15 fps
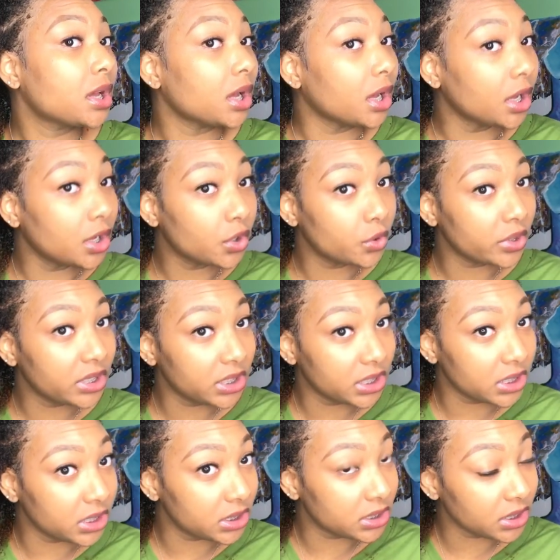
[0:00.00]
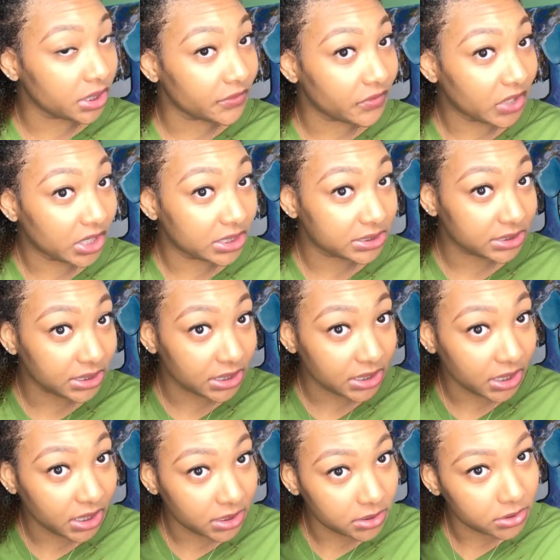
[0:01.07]
Oh, and if y'all see
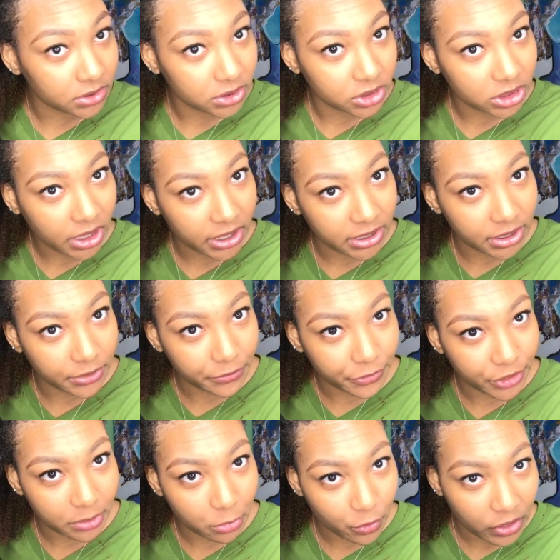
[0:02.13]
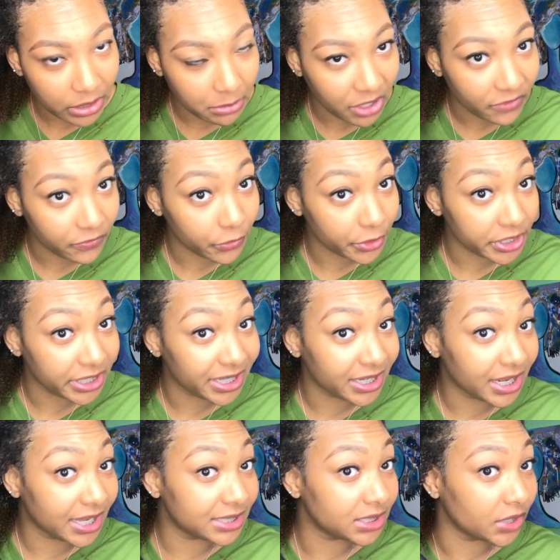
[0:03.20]
that little shiny rim around my forehead,
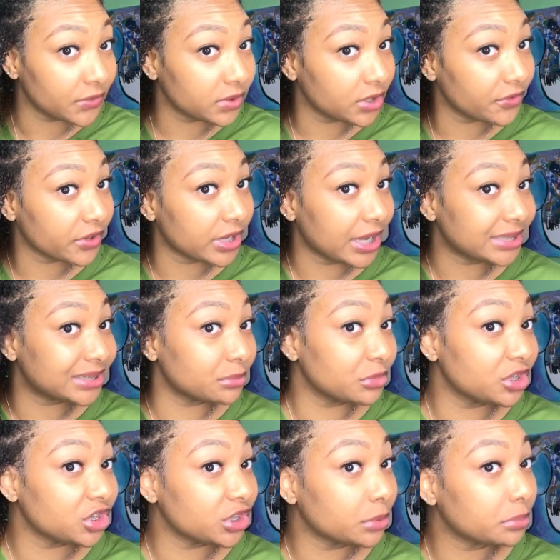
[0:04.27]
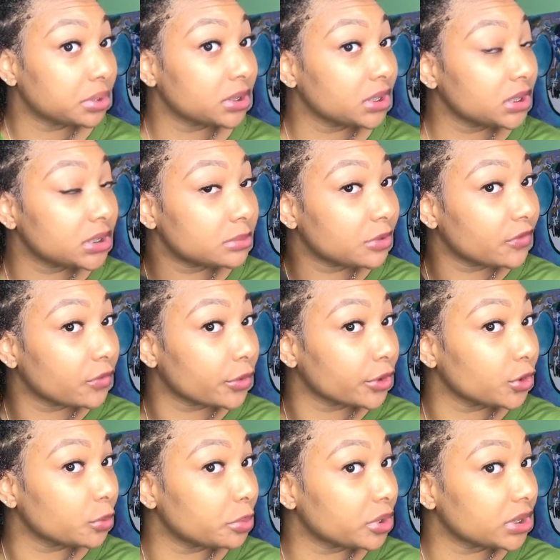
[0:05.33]
I definitely forgot to mention, please, before
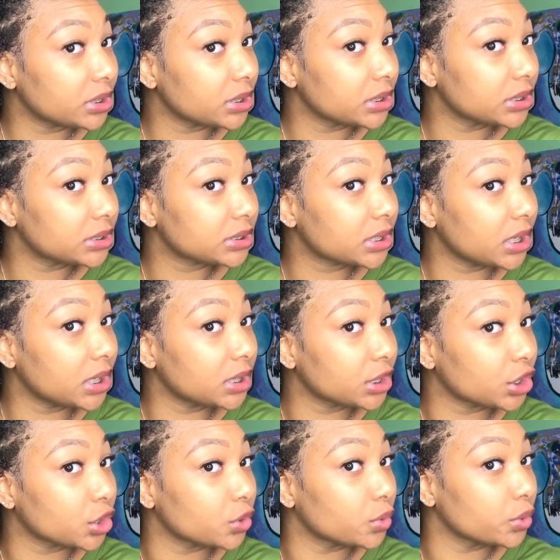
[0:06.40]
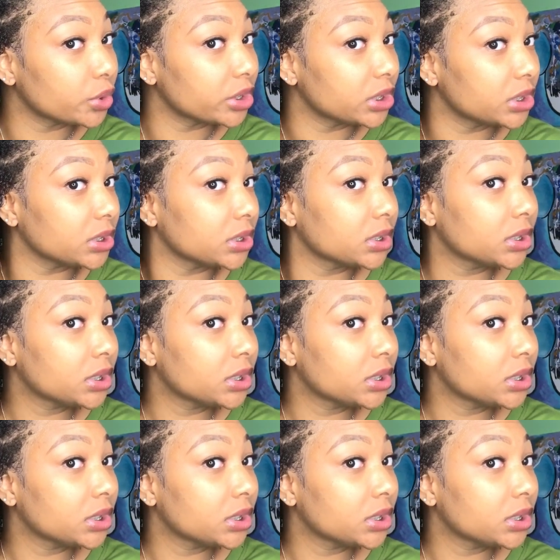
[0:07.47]
you put this color on,